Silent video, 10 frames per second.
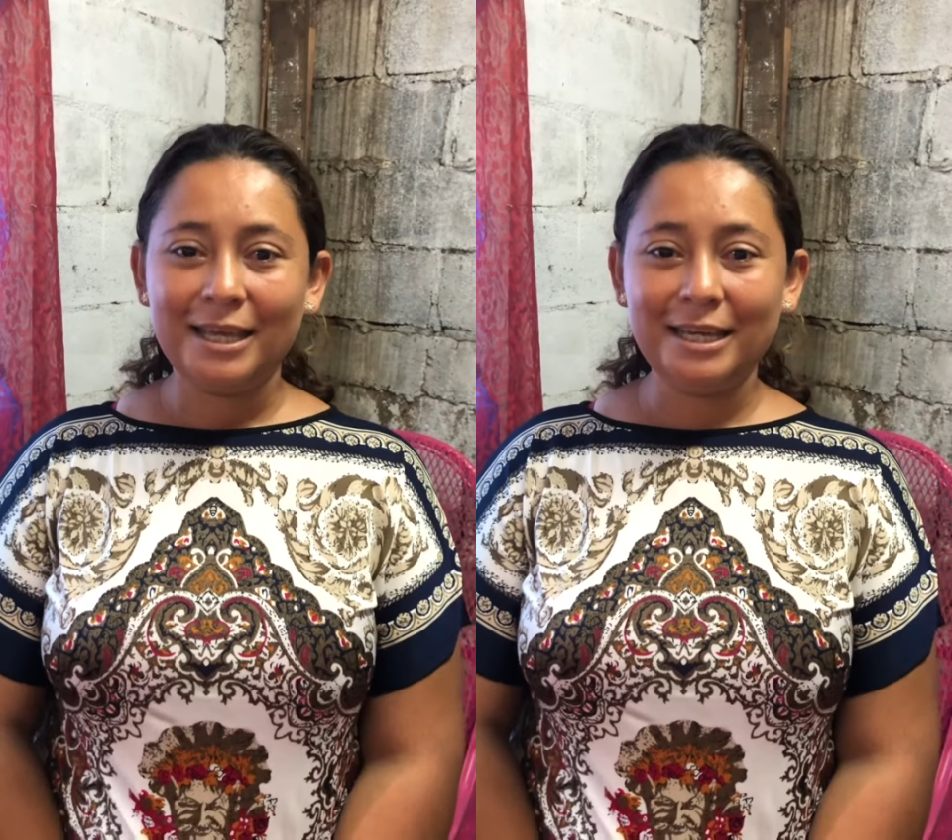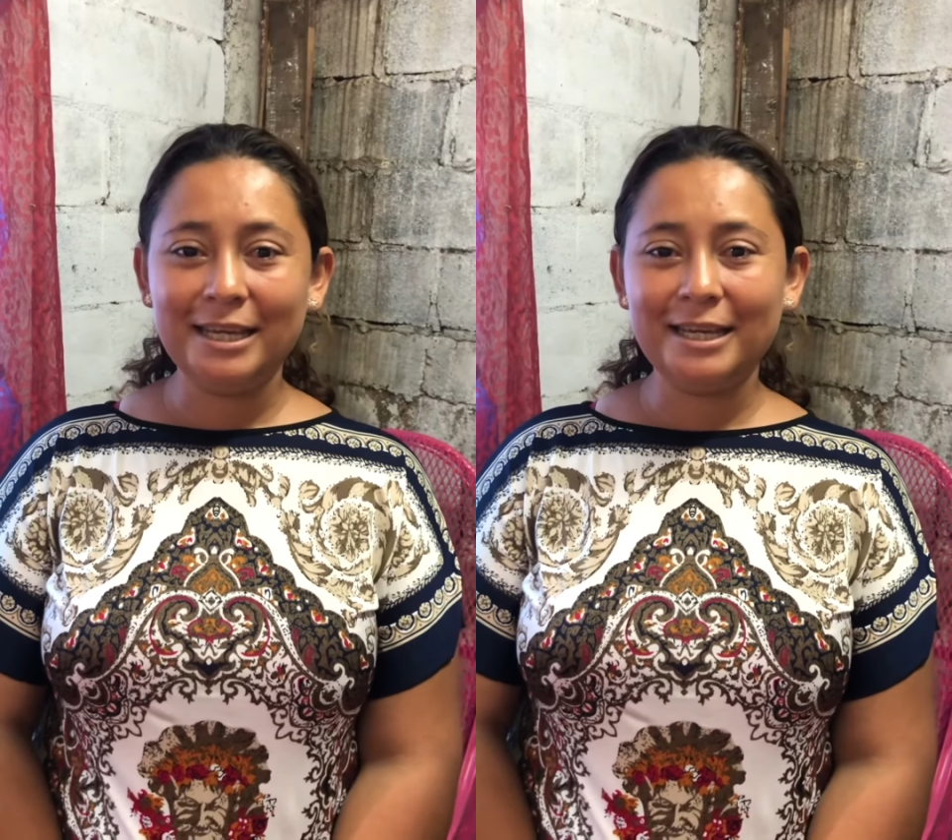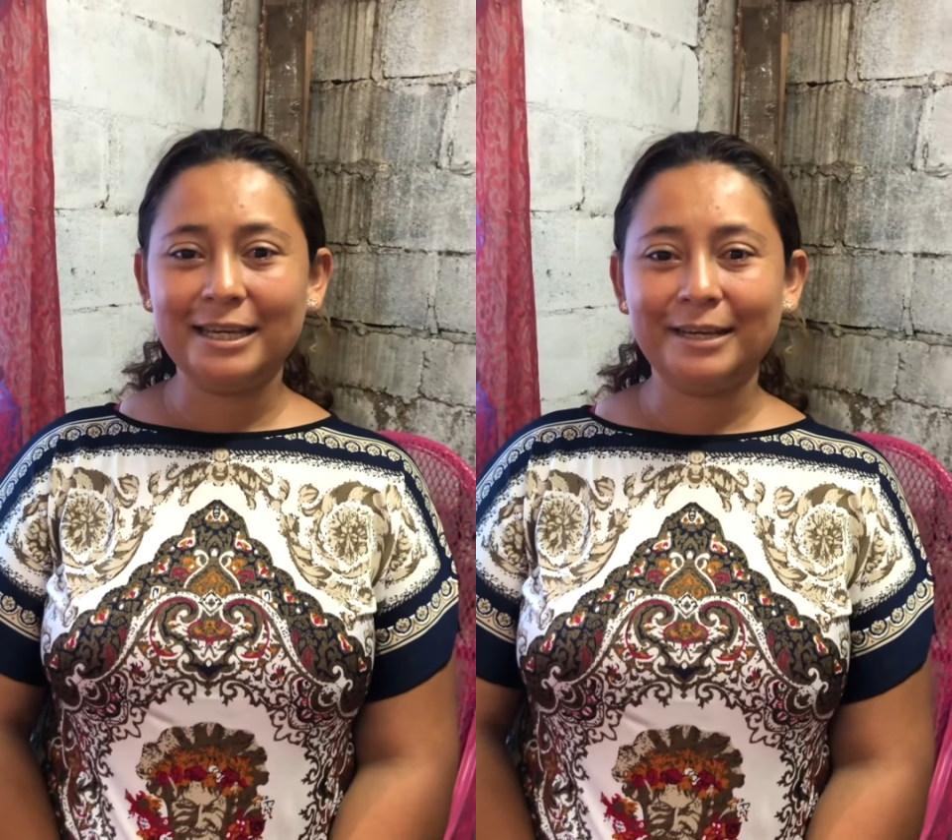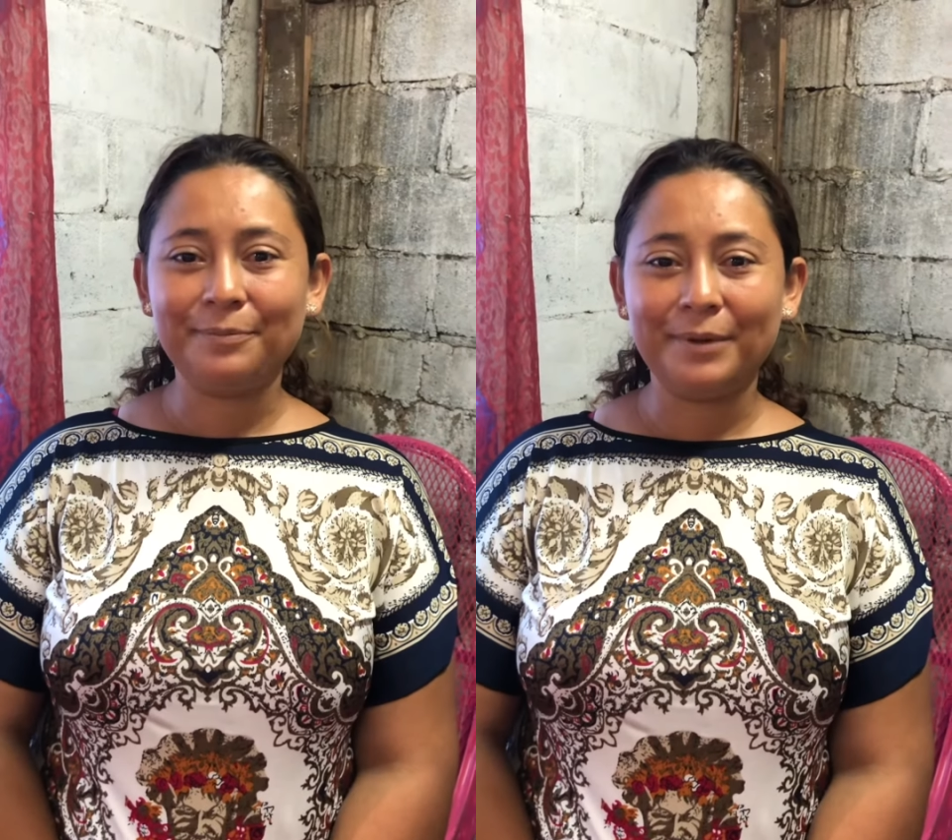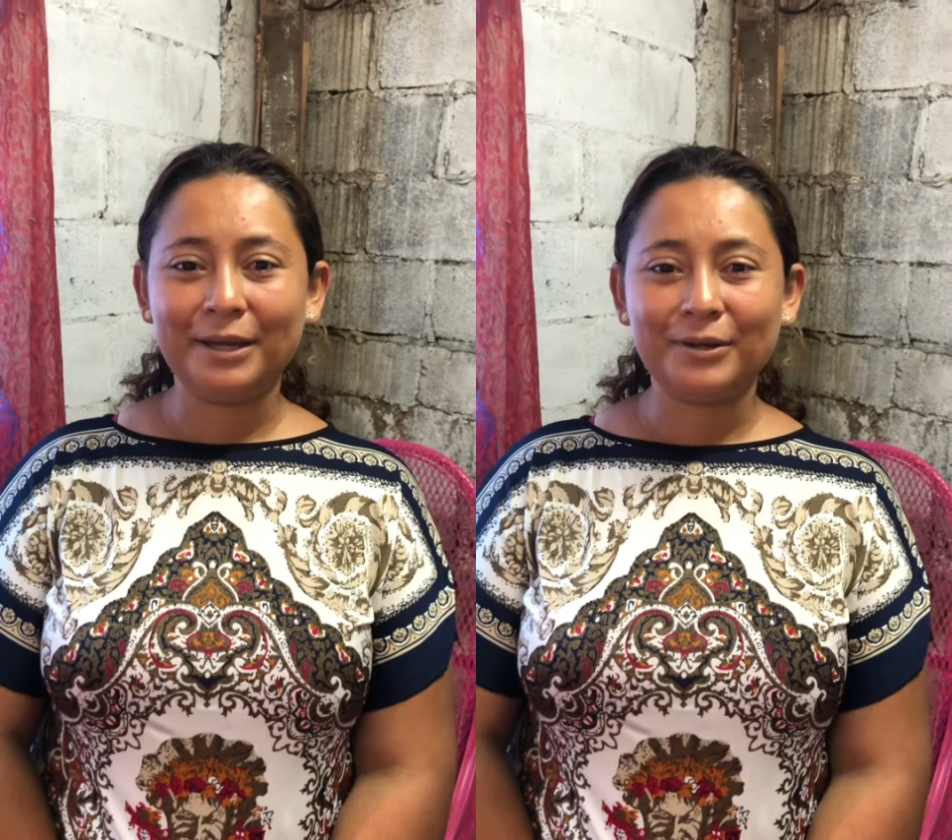Y
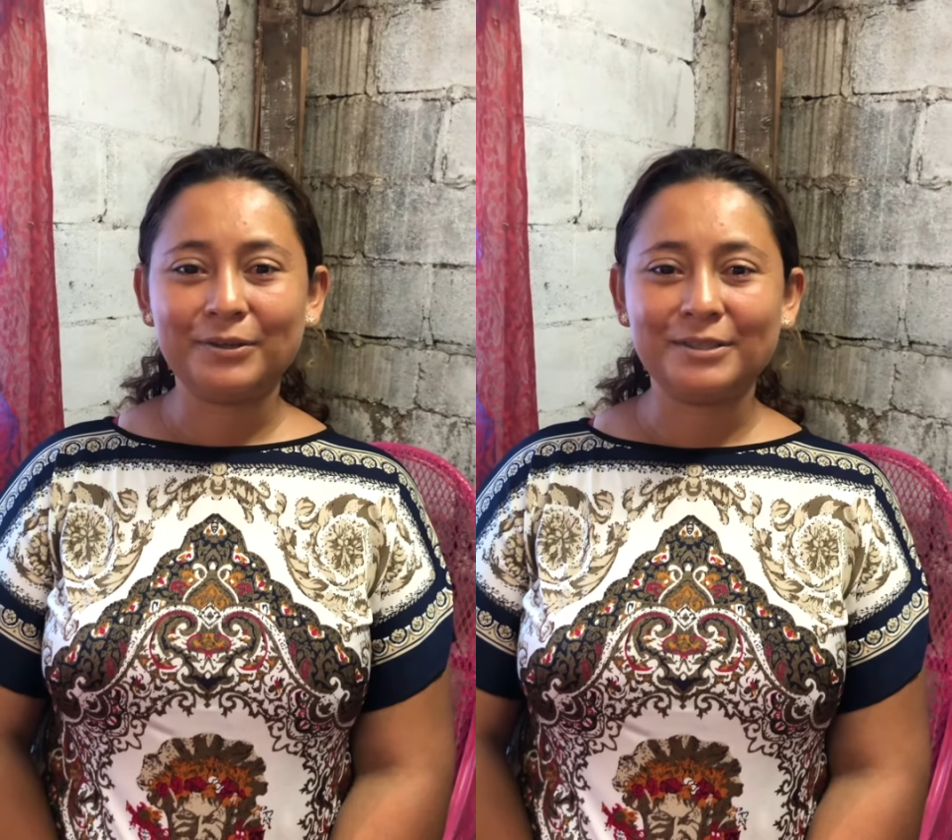espero